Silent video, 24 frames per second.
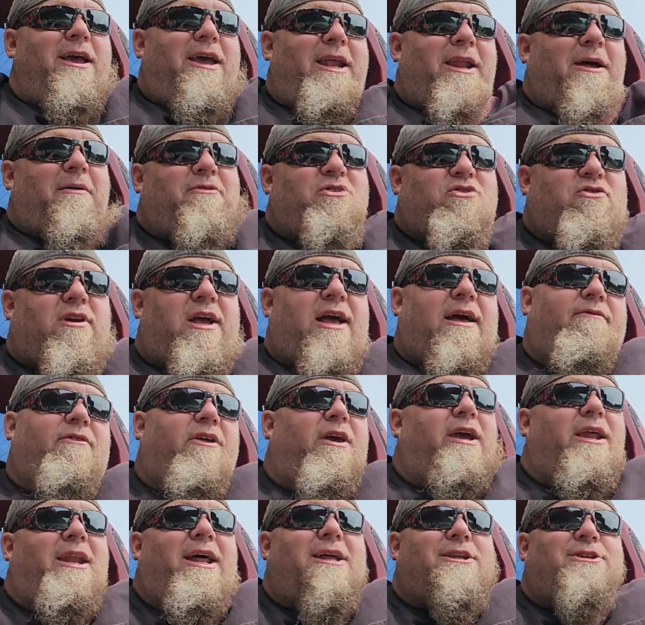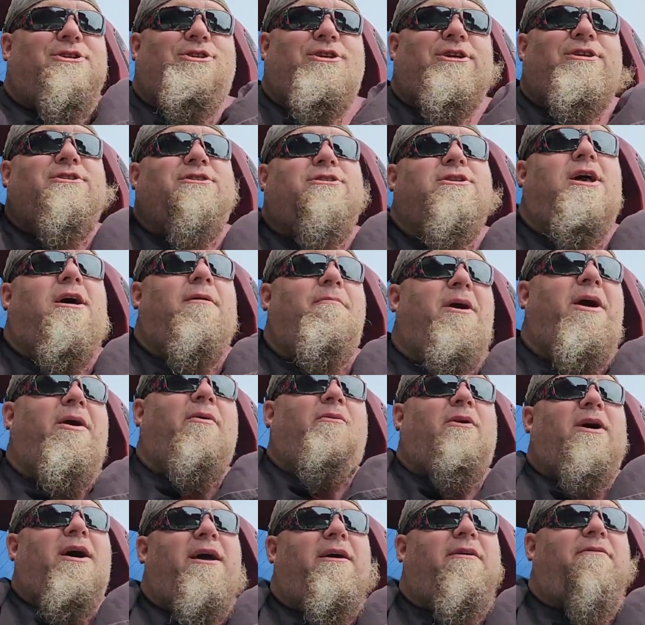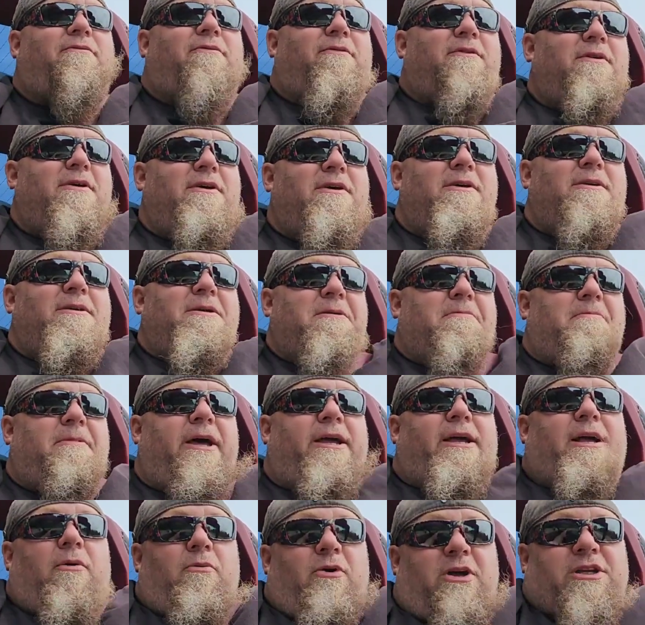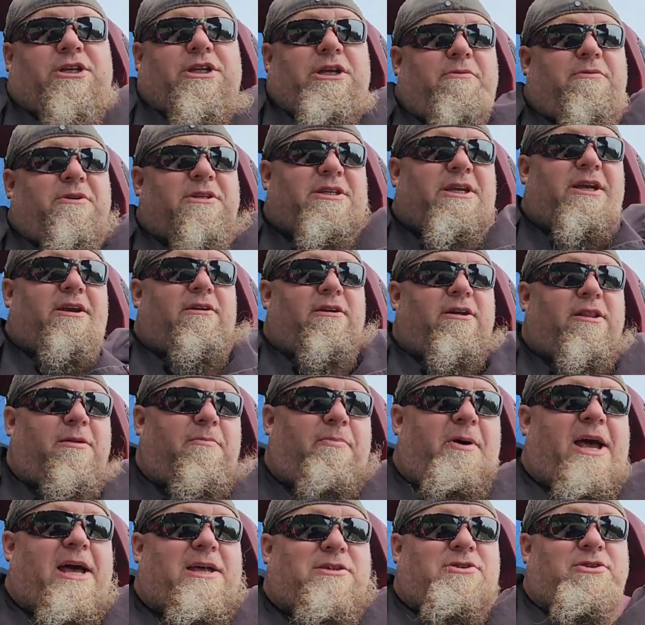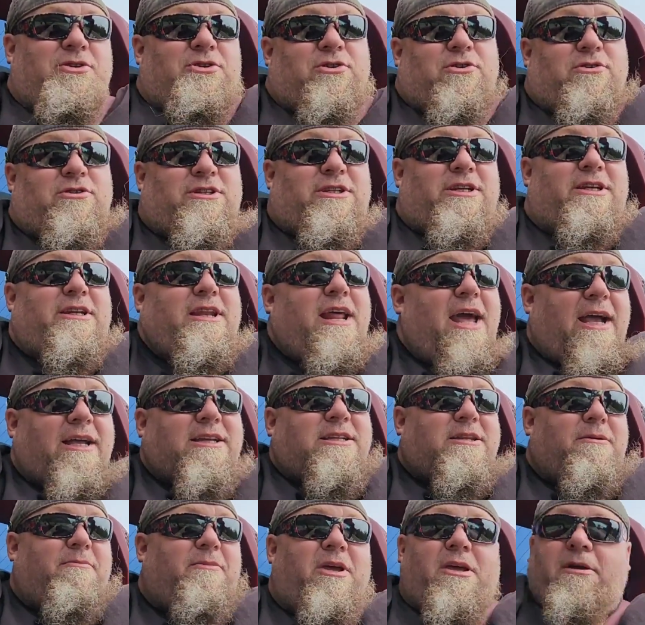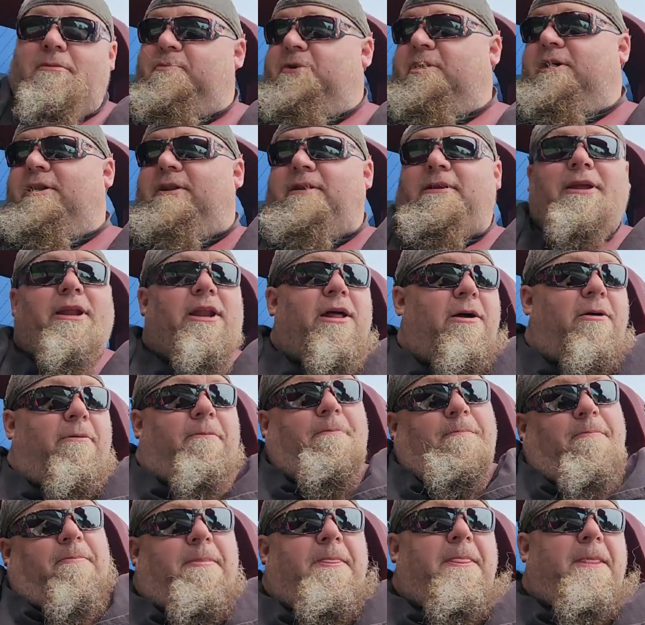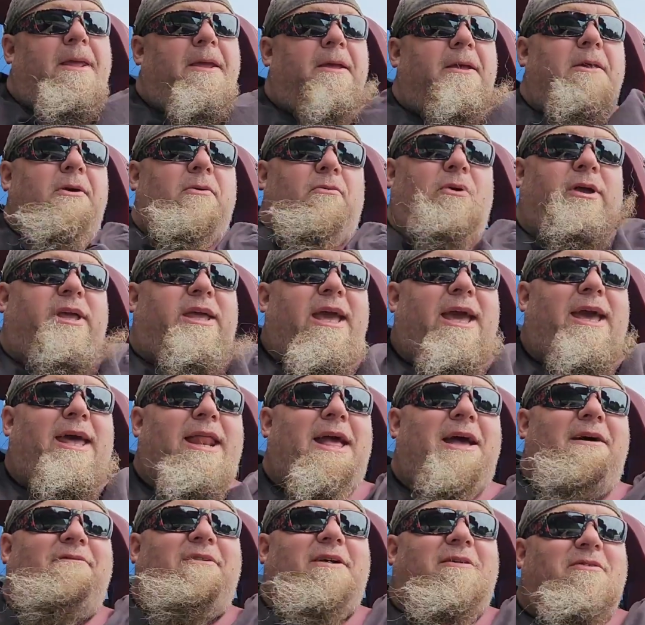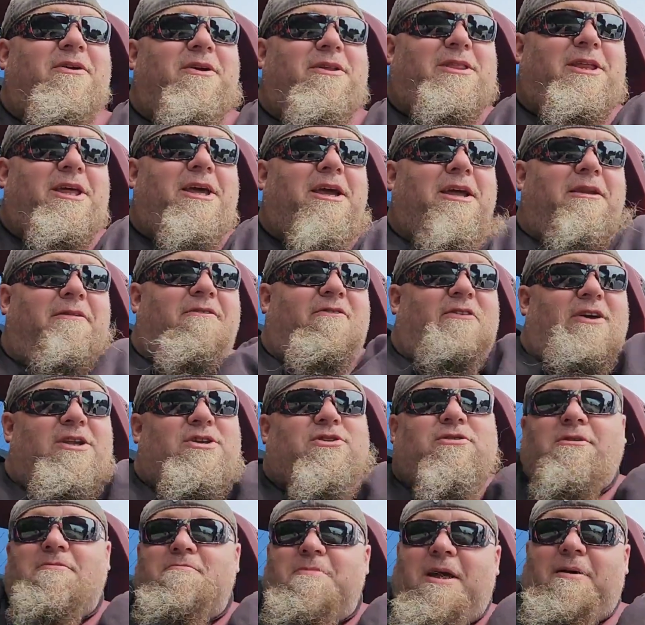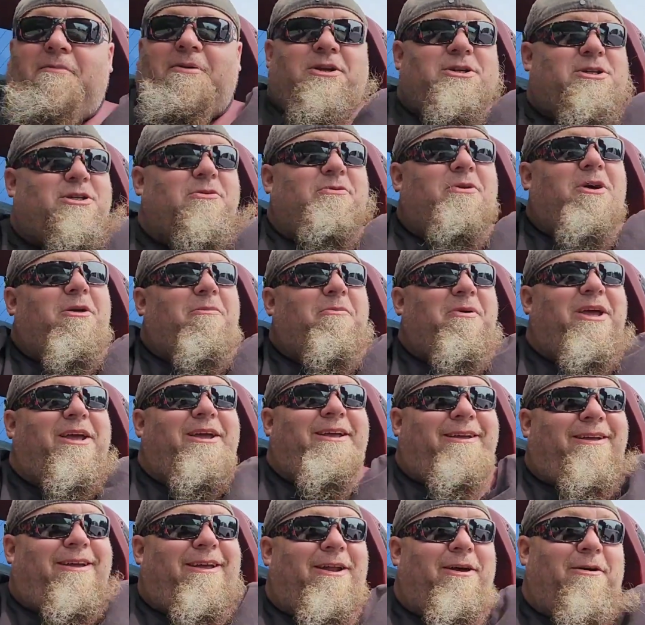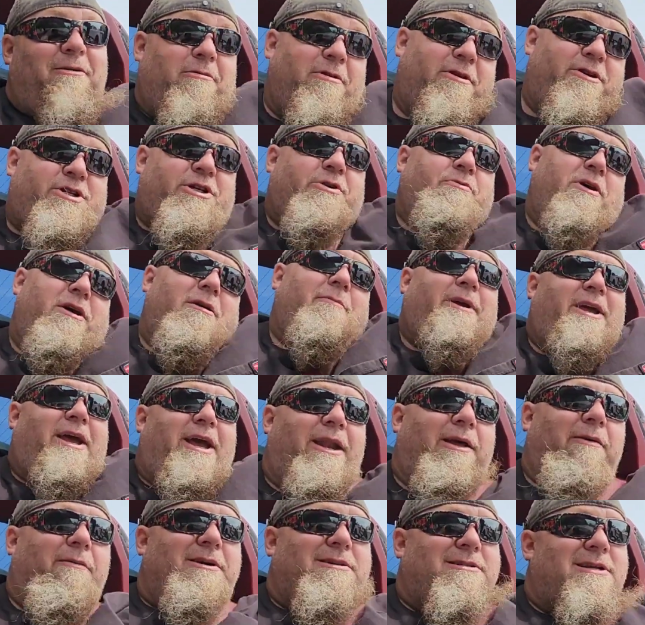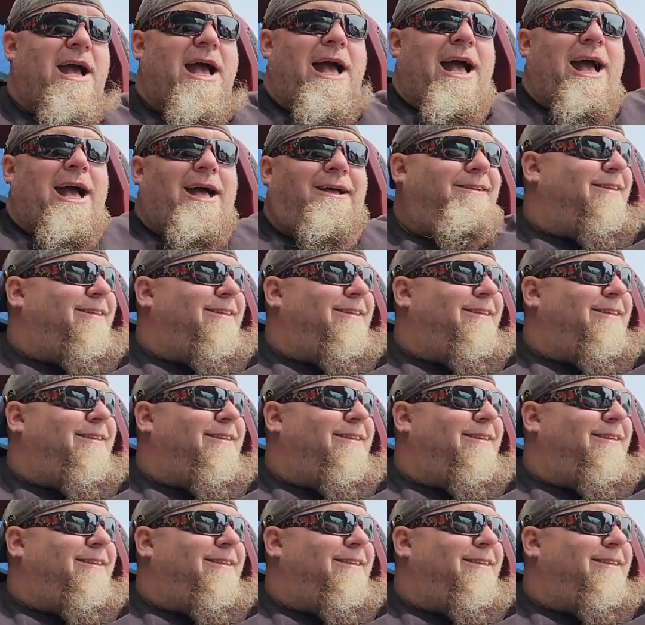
and I'm traveling. And I just saw my wife. Like, I wish she was here in the passenger seat next to me, but you know can't have everything, and eventually maybe she will be, you know, or she will be anyways. Ah!